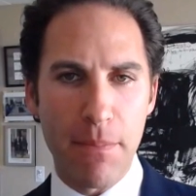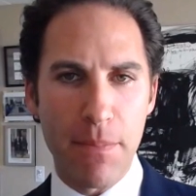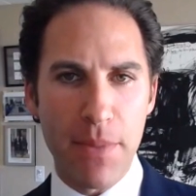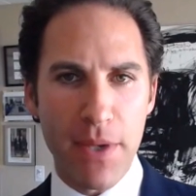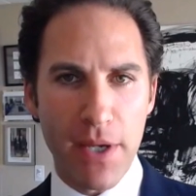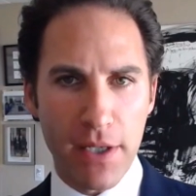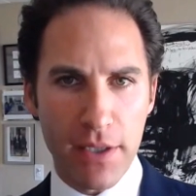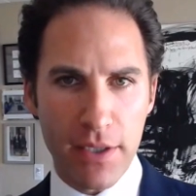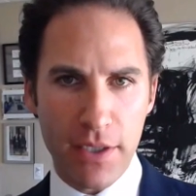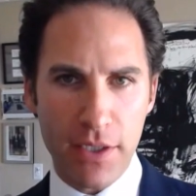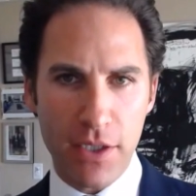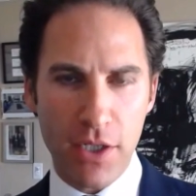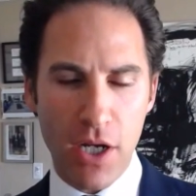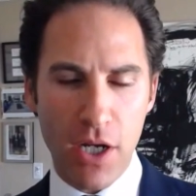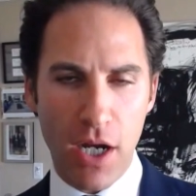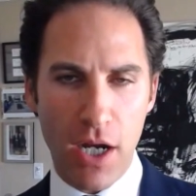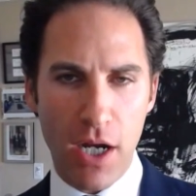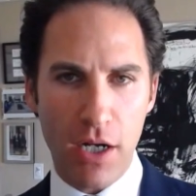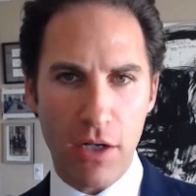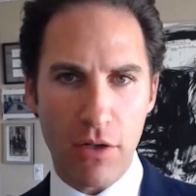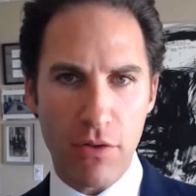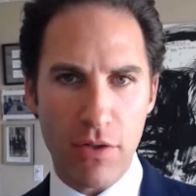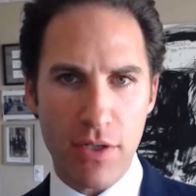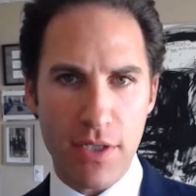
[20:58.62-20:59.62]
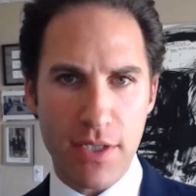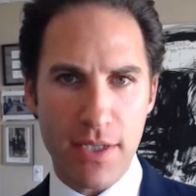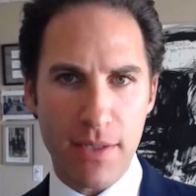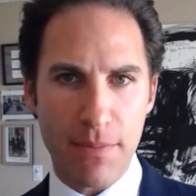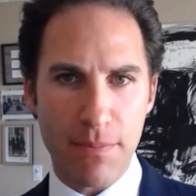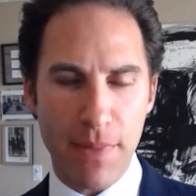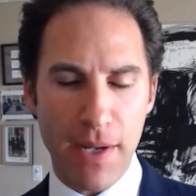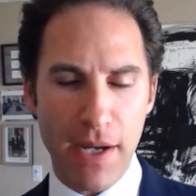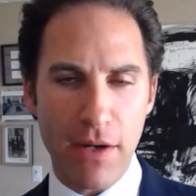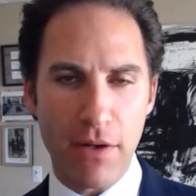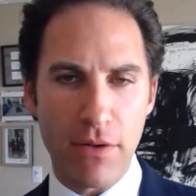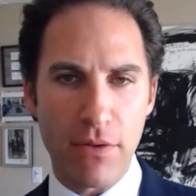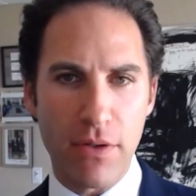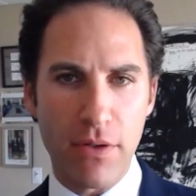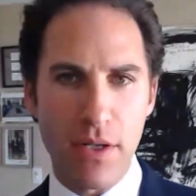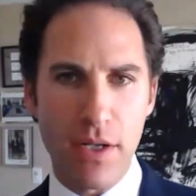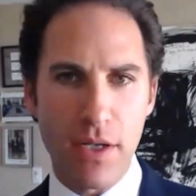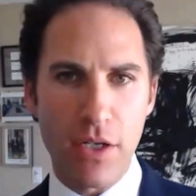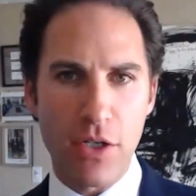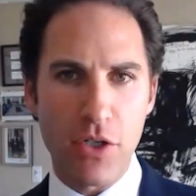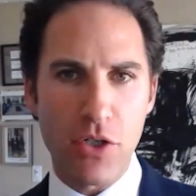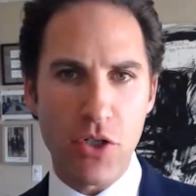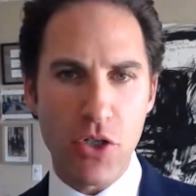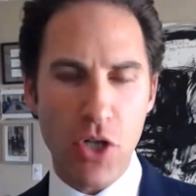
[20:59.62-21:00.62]
bill in Congress about
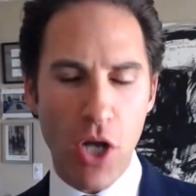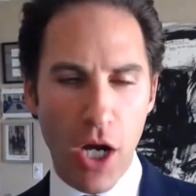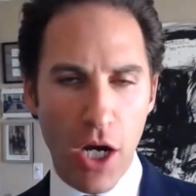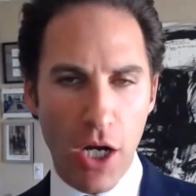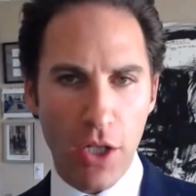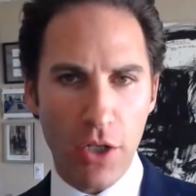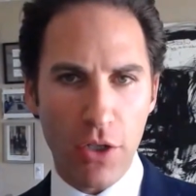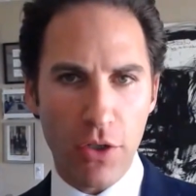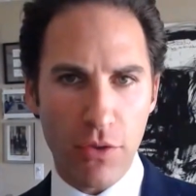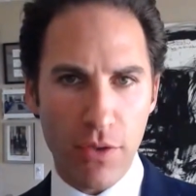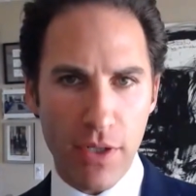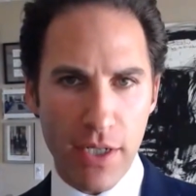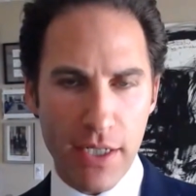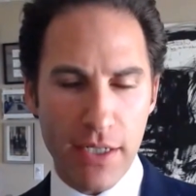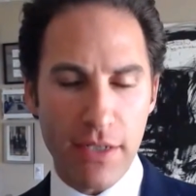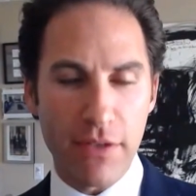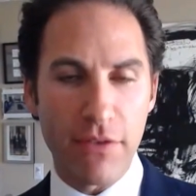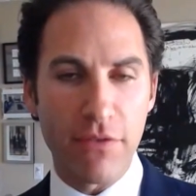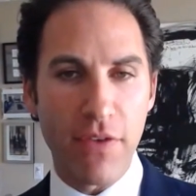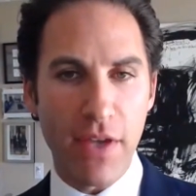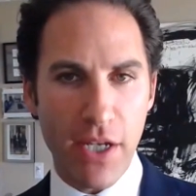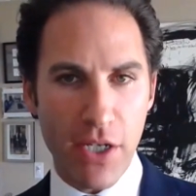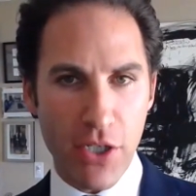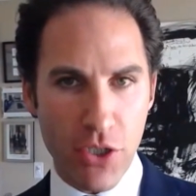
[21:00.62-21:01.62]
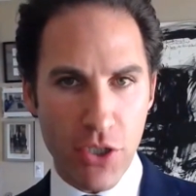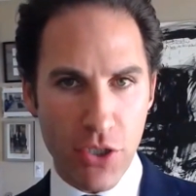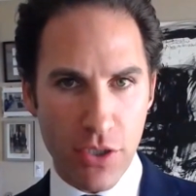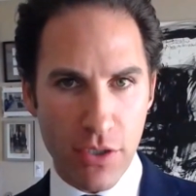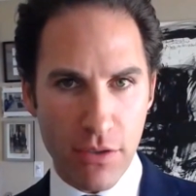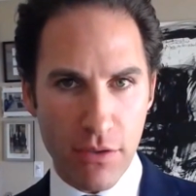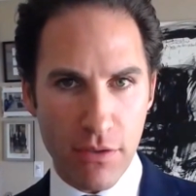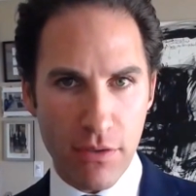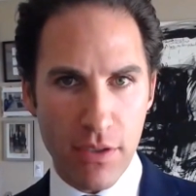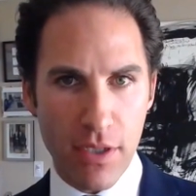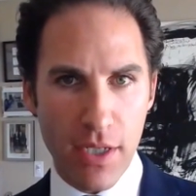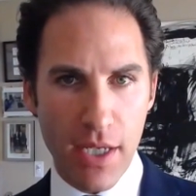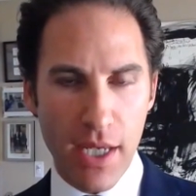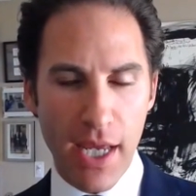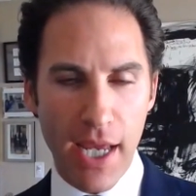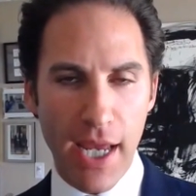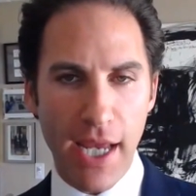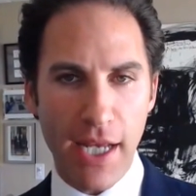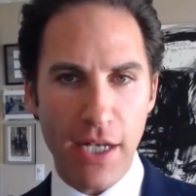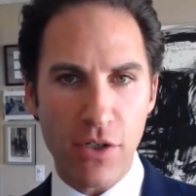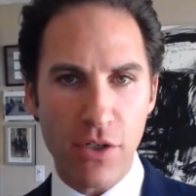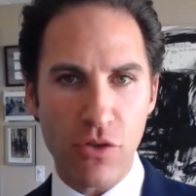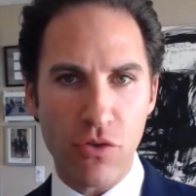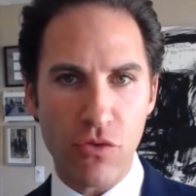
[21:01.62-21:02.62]
dollar innovation
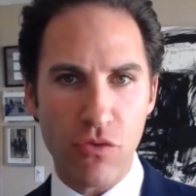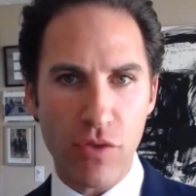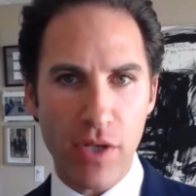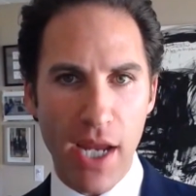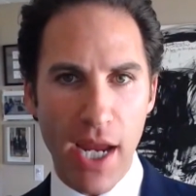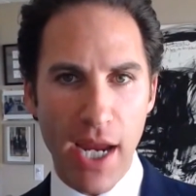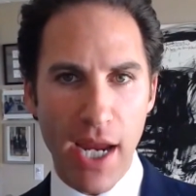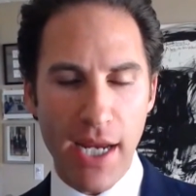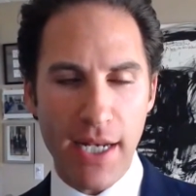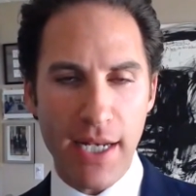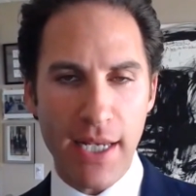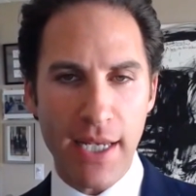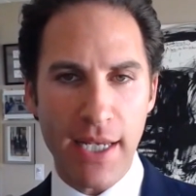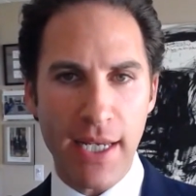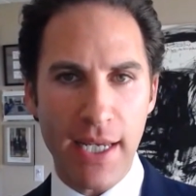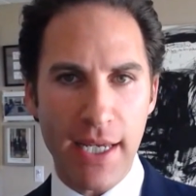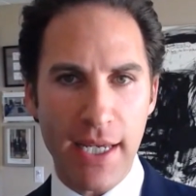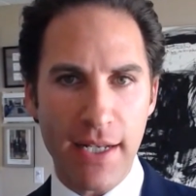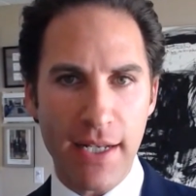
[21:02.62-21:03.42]
and creating